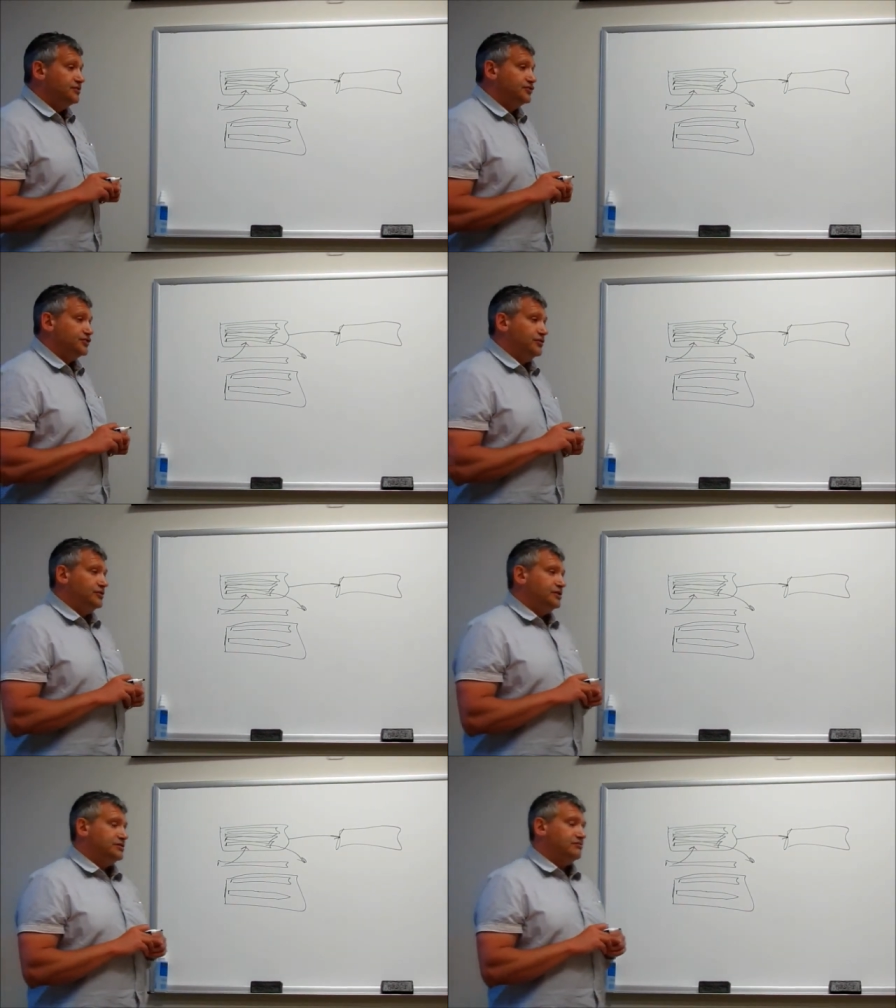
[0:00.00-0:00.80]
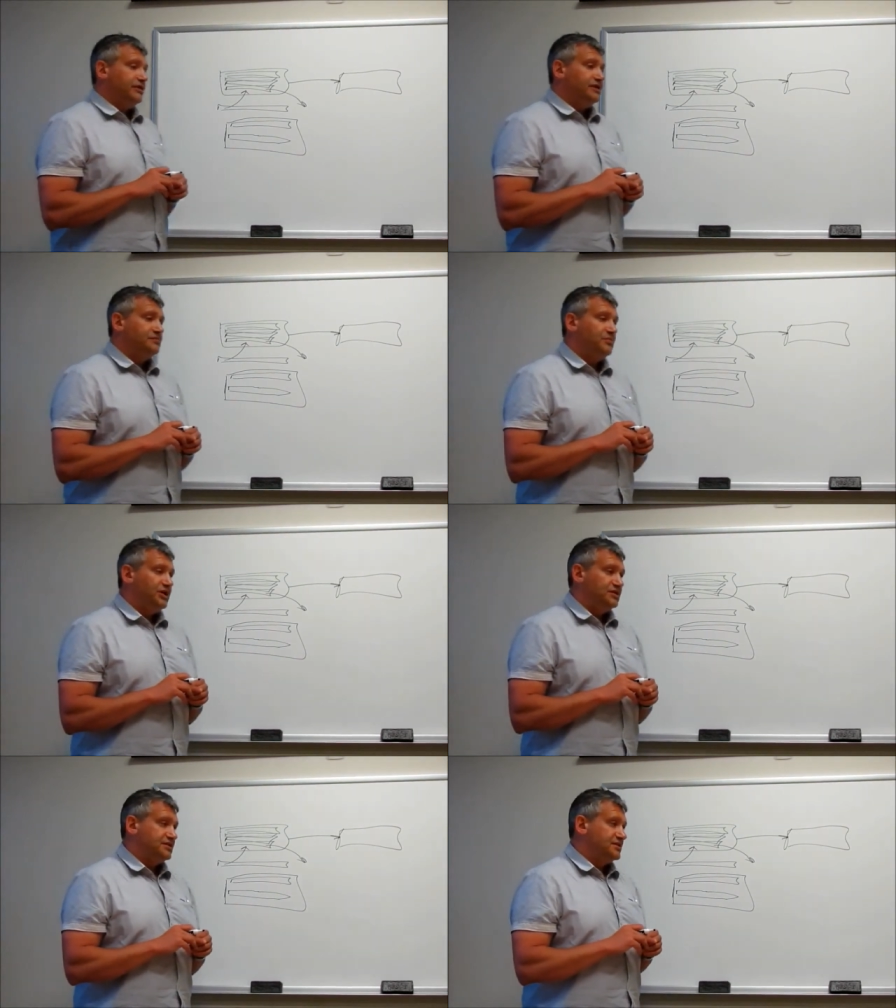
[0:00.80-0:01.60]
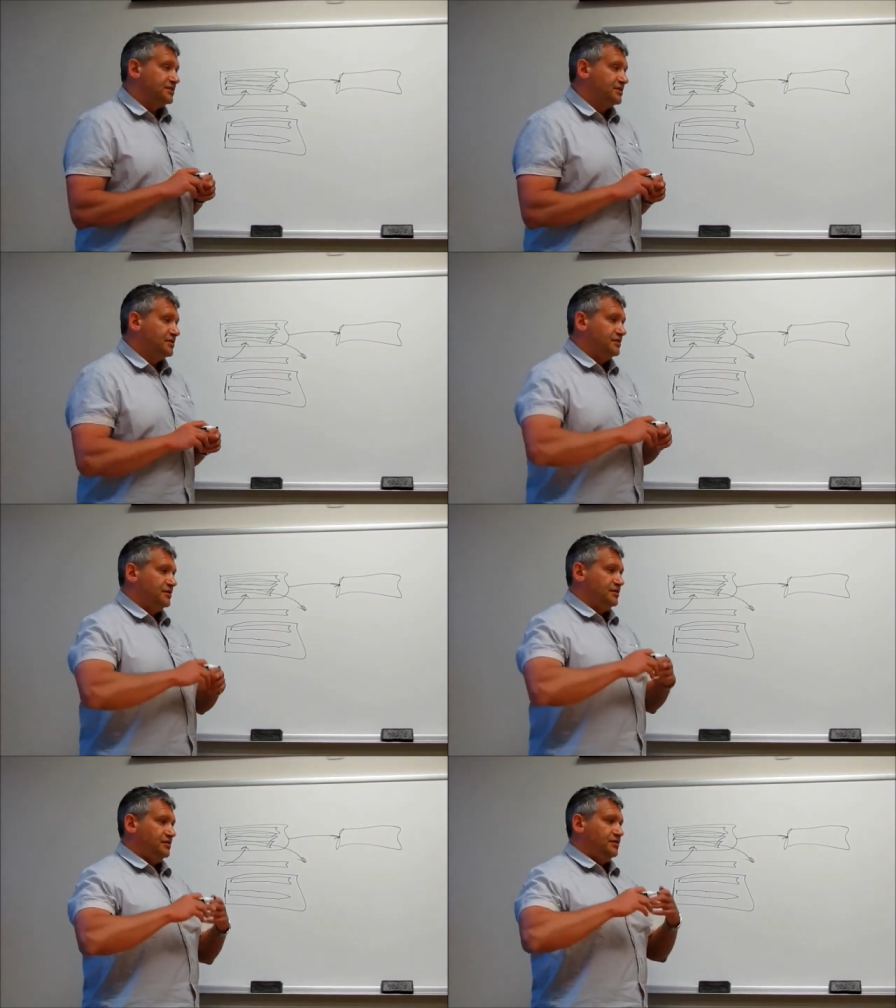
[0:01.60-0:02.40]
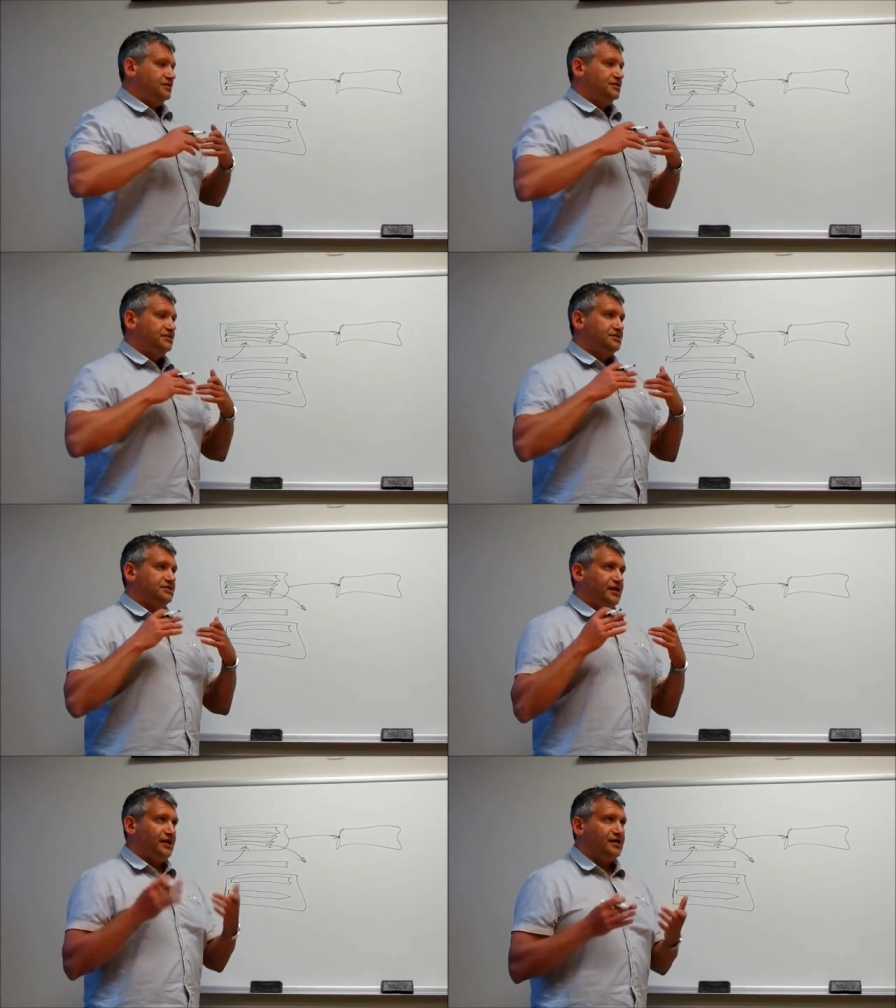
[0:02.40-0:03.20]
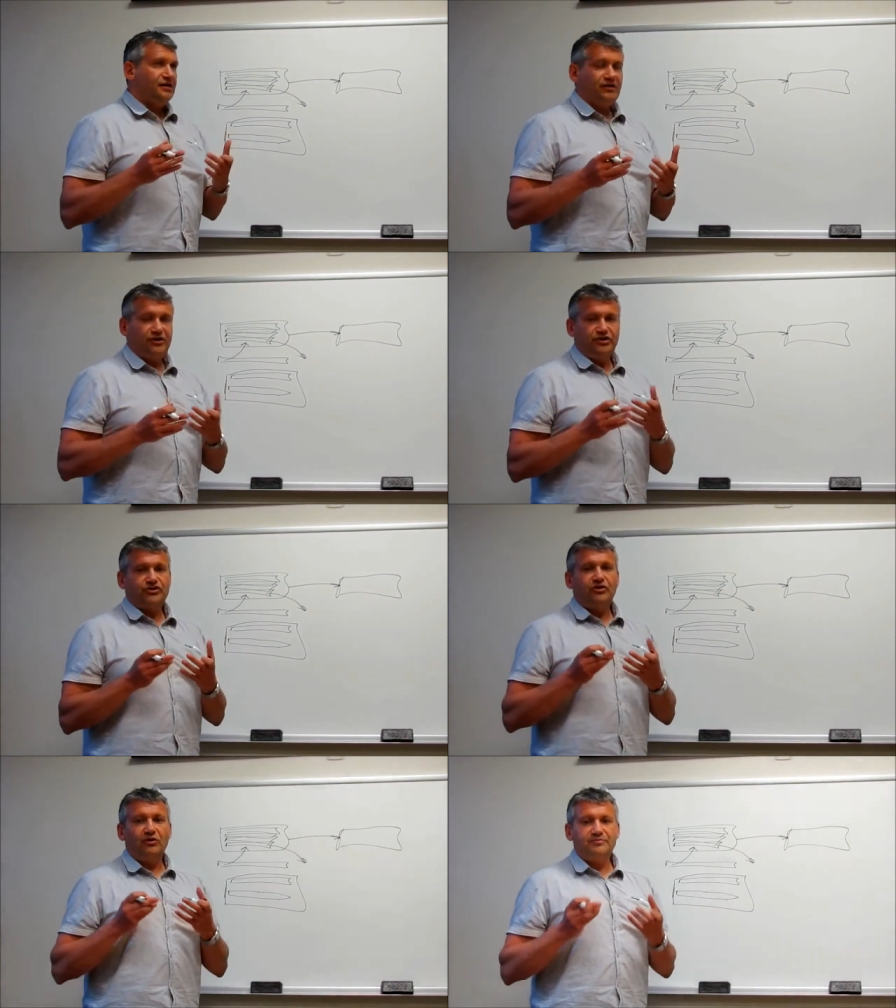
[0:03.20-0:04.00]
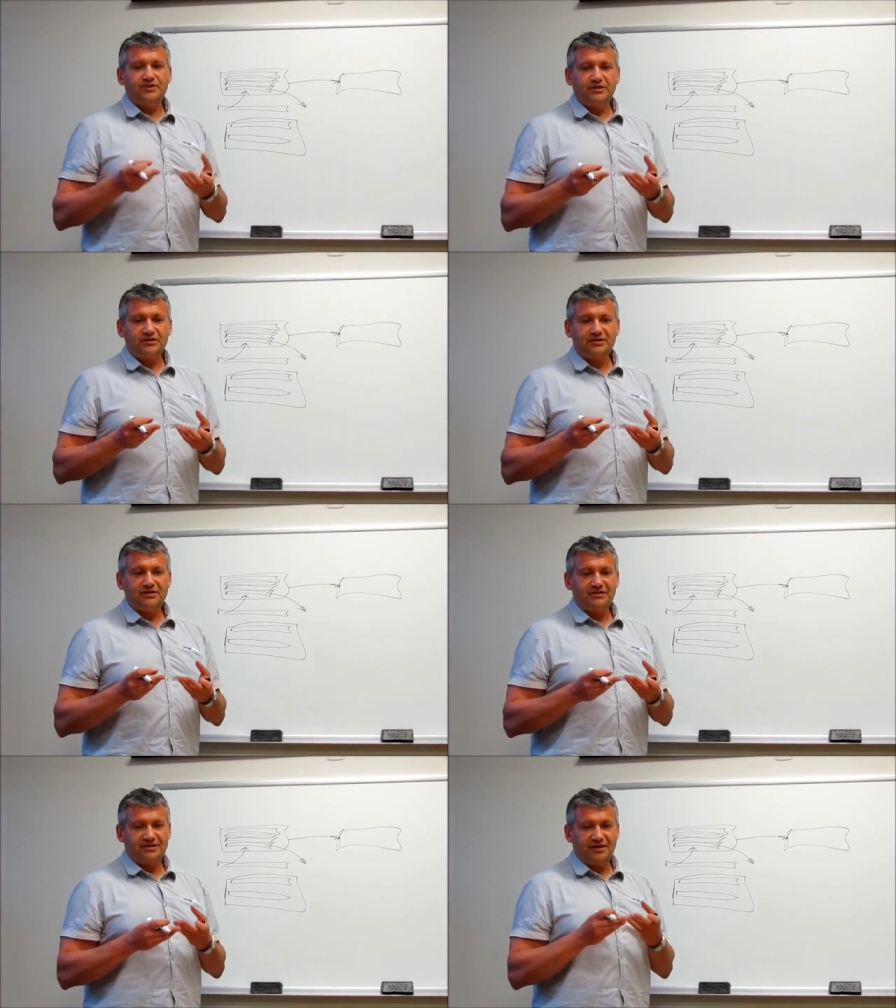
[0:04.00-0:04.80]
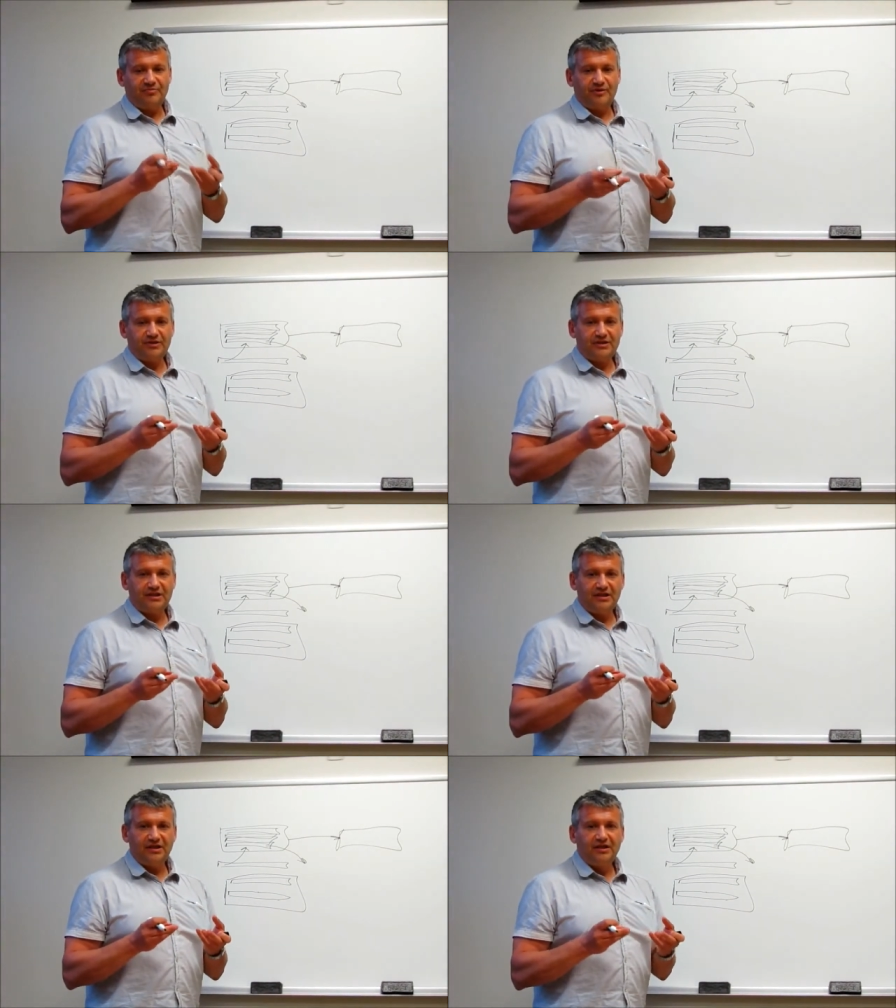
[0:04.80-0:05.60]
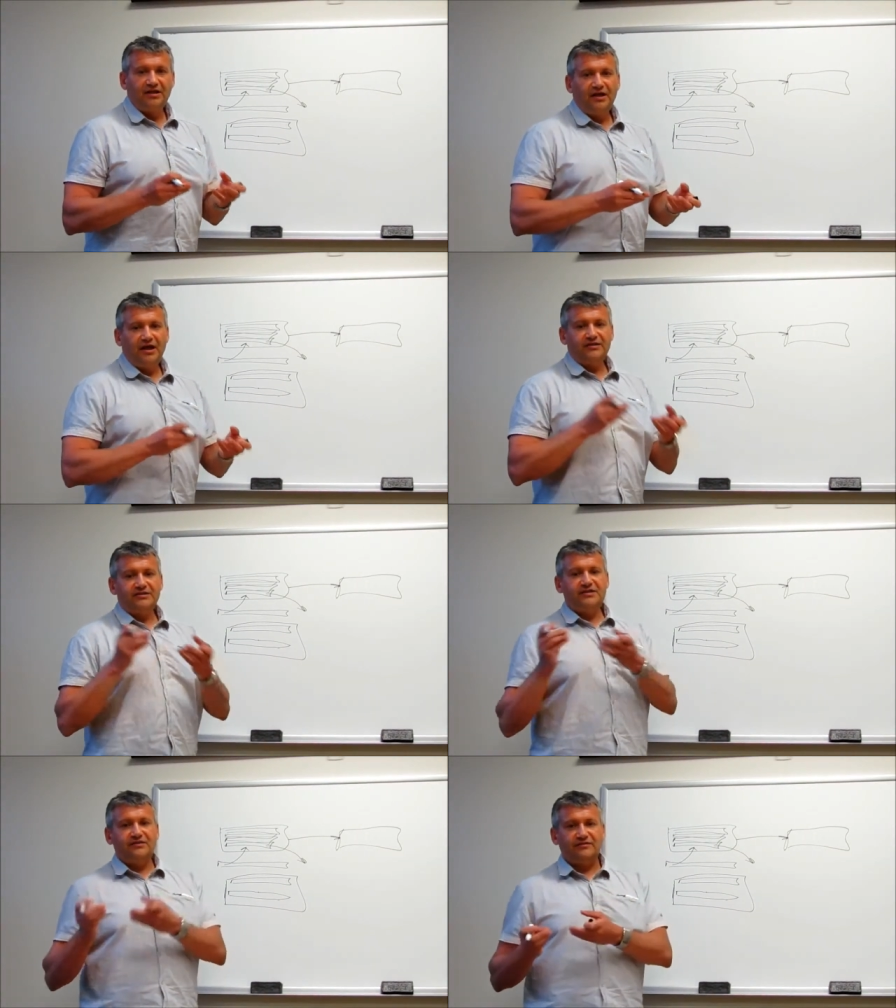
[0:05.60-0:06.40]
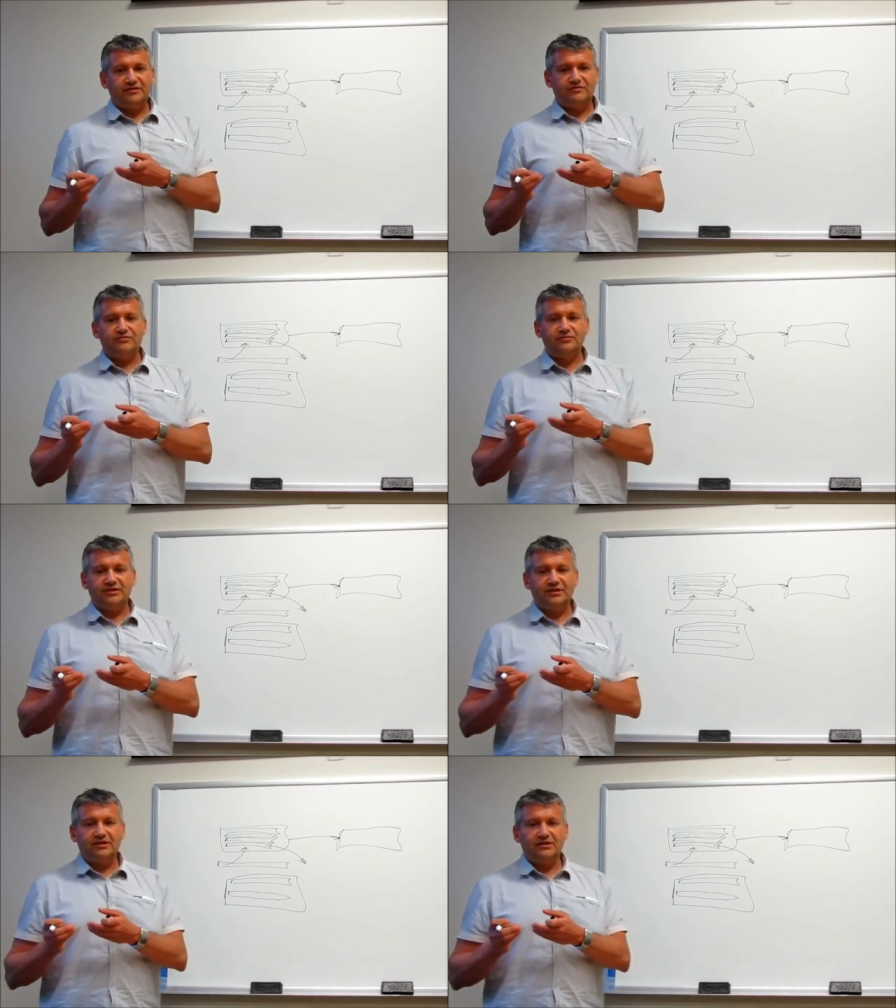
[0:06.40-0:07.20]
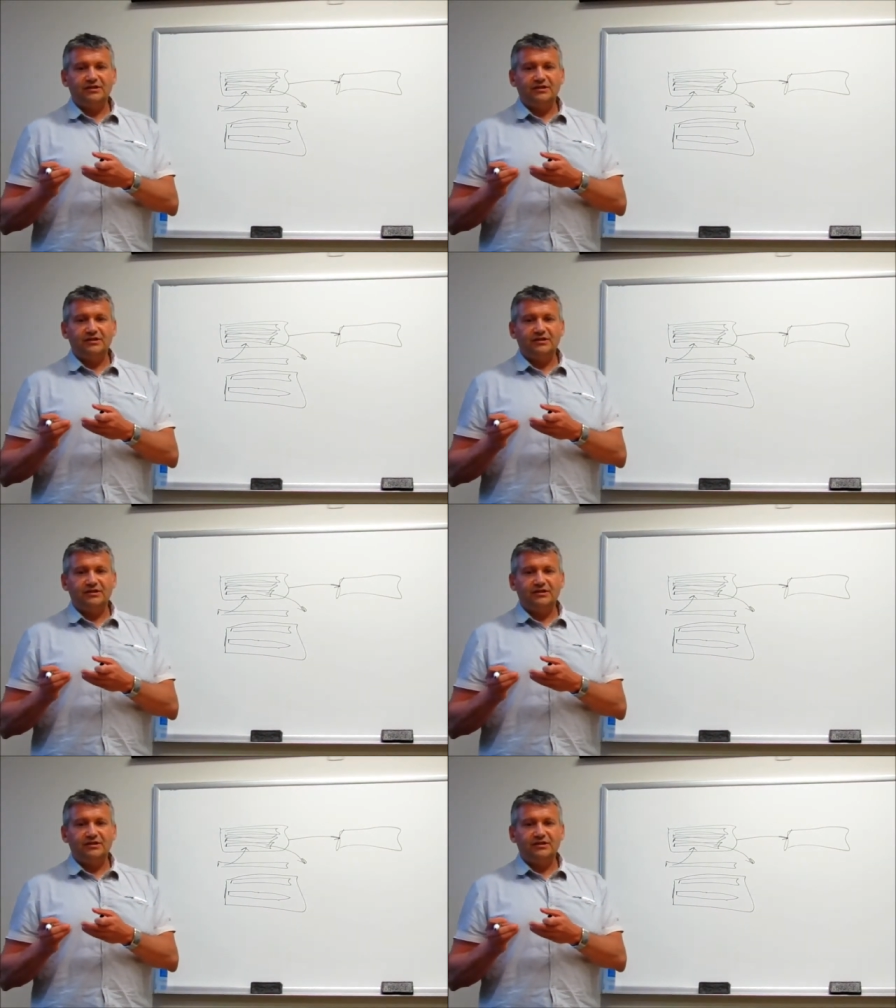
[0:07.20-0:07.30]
So iterate means take each object separately and give it to the